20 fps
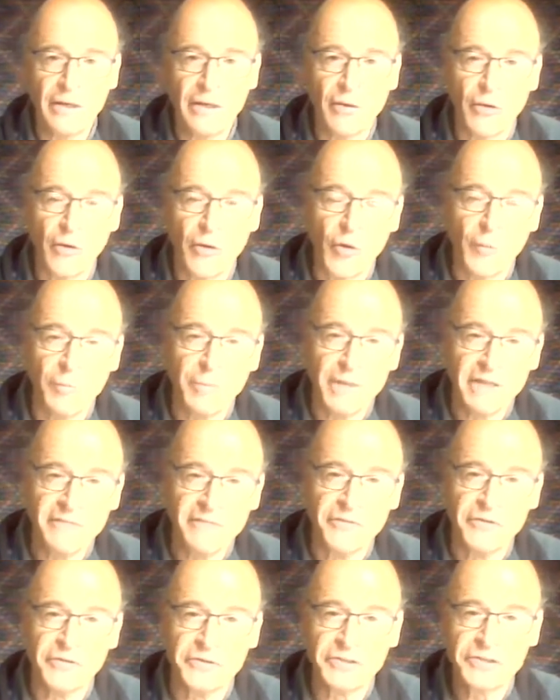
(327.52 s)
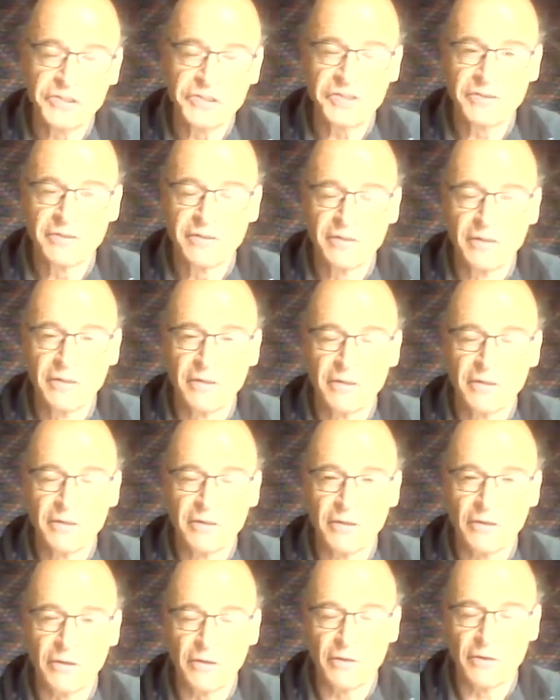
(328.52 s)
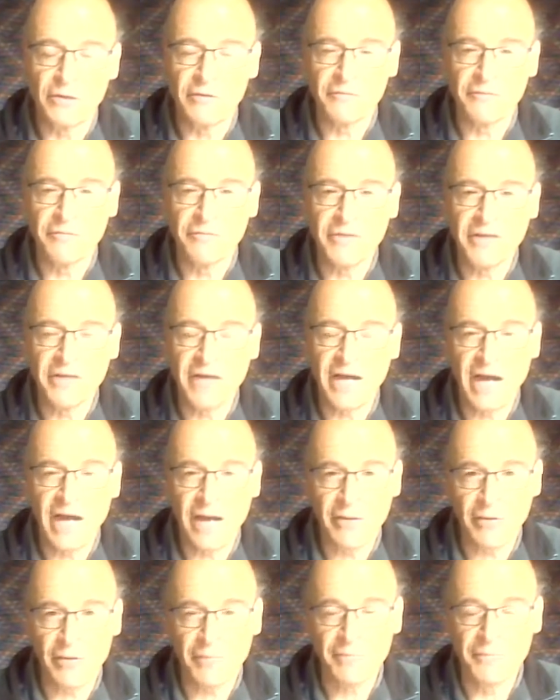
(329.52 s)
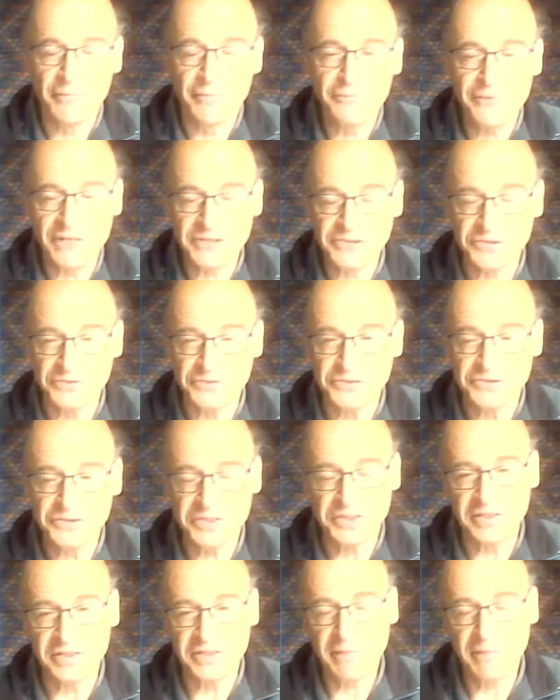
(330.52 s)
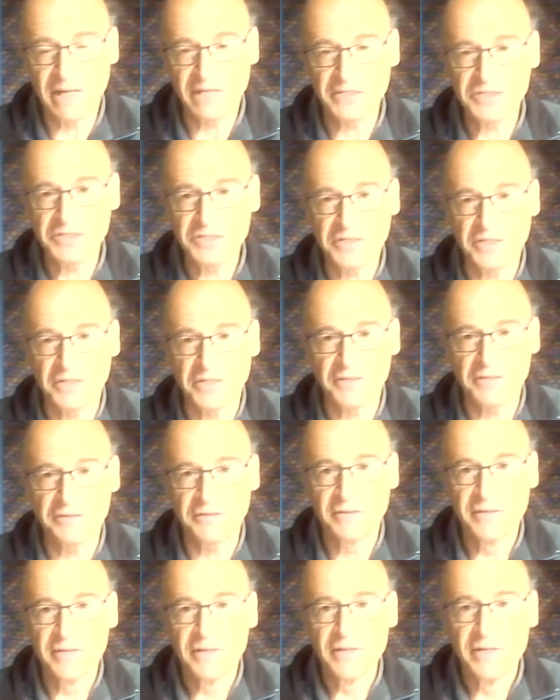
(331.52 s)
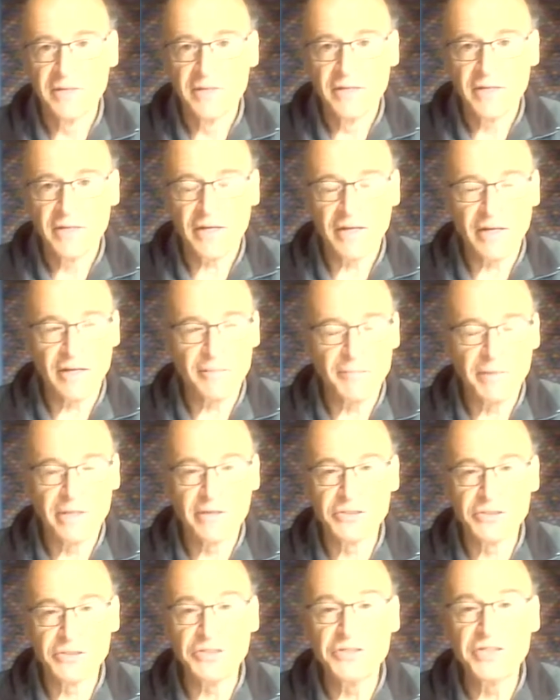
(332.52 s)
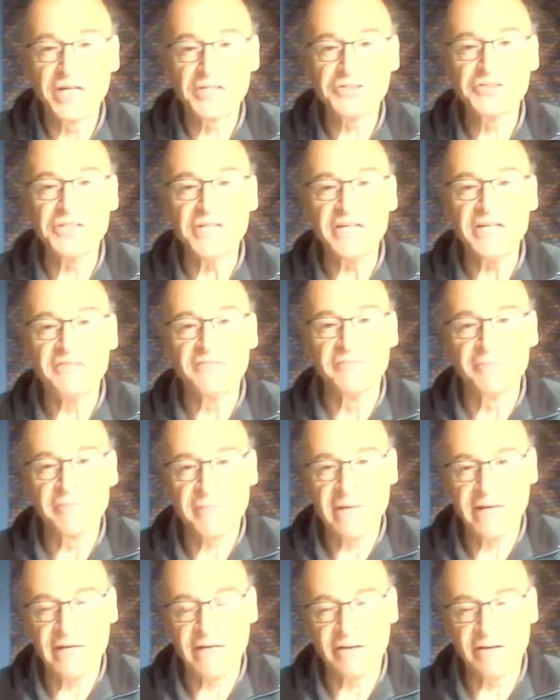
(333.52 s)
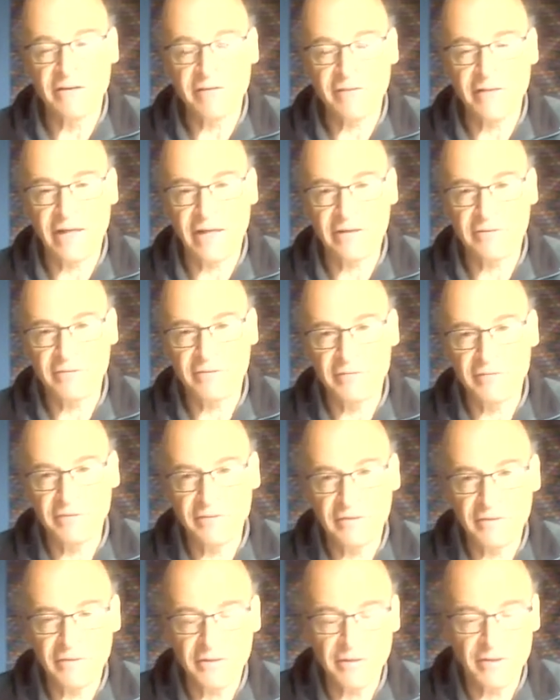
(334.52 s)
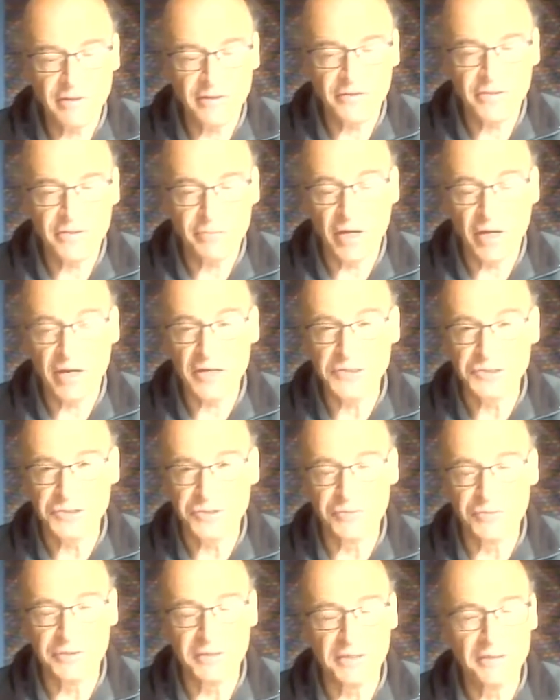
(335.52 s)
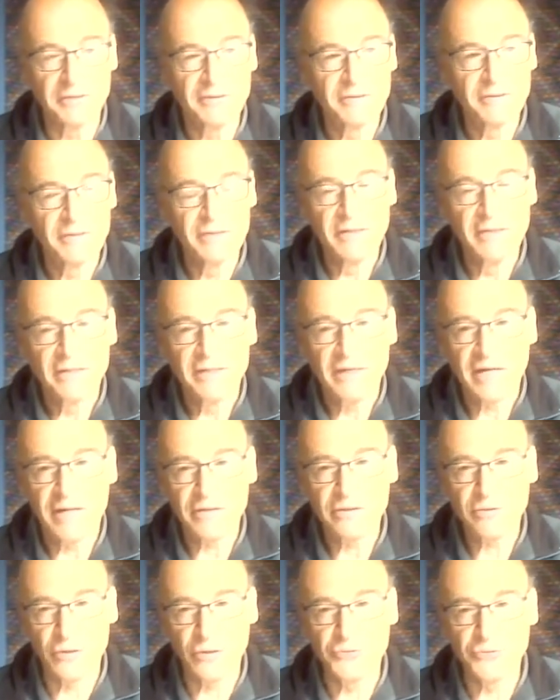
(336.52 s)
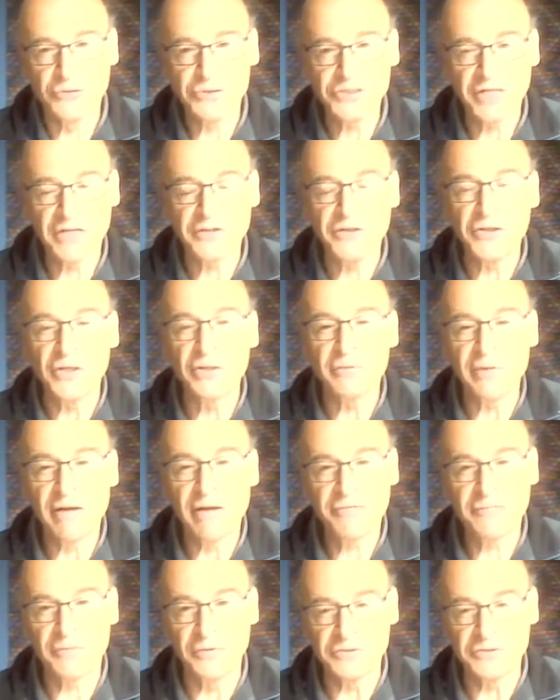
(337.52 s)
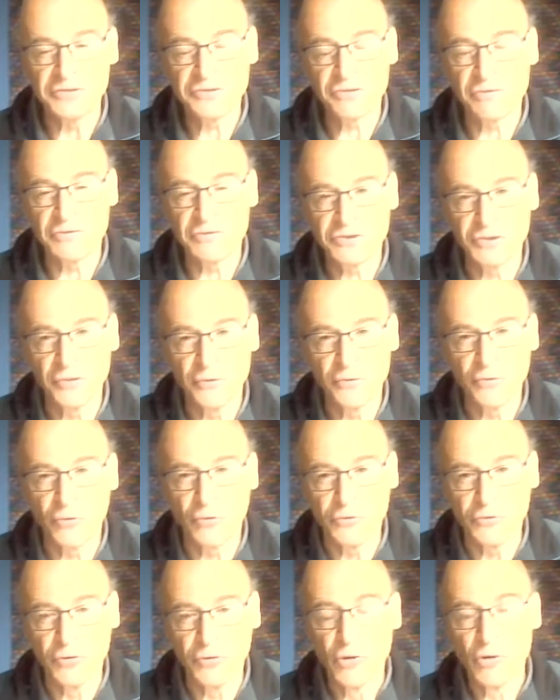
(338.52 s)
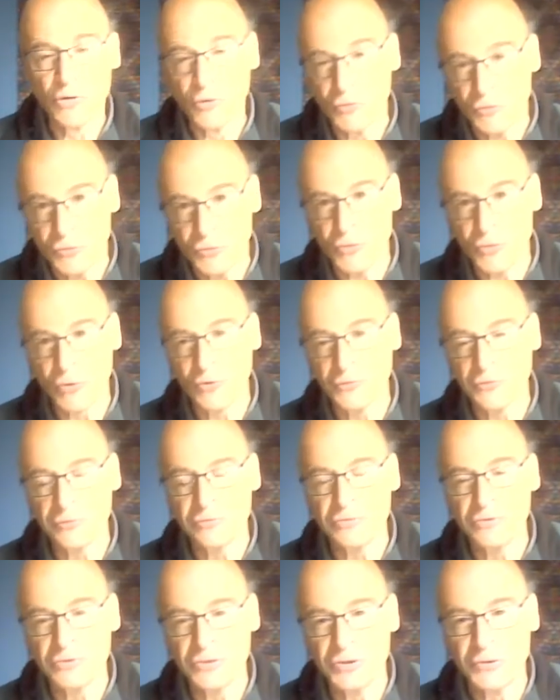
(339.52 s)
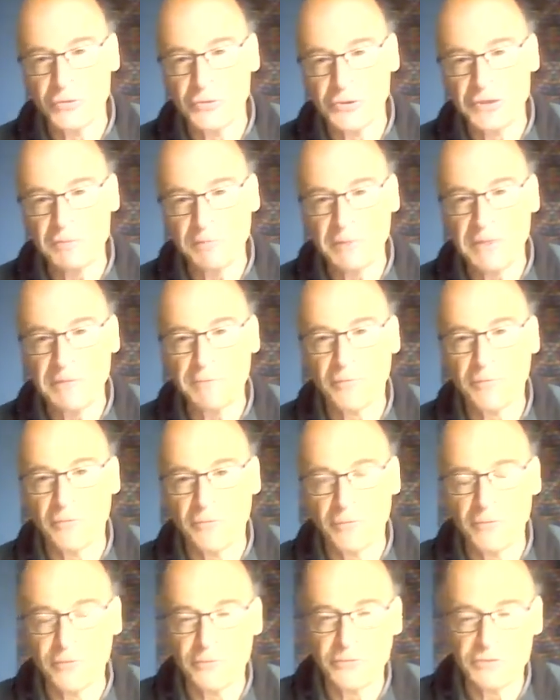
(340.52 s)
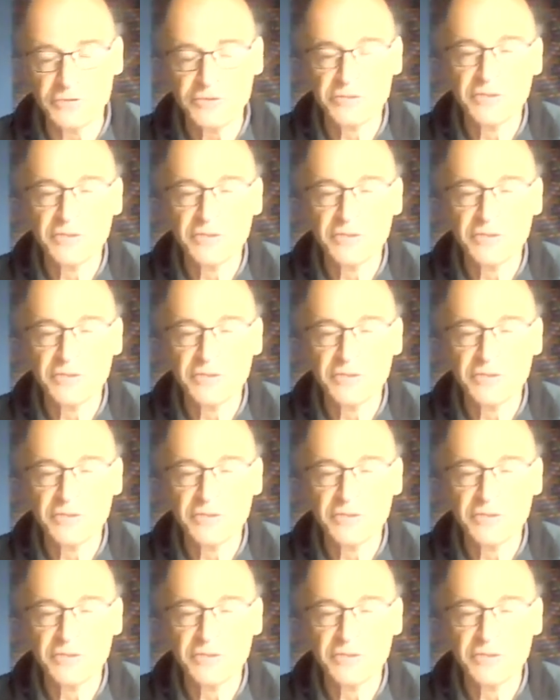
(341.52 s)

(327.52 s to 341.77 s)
oblivious of the Arab presence in Palestine, because it doesn't even make that derisory and condescending reference to the so-called non-Jewish people whose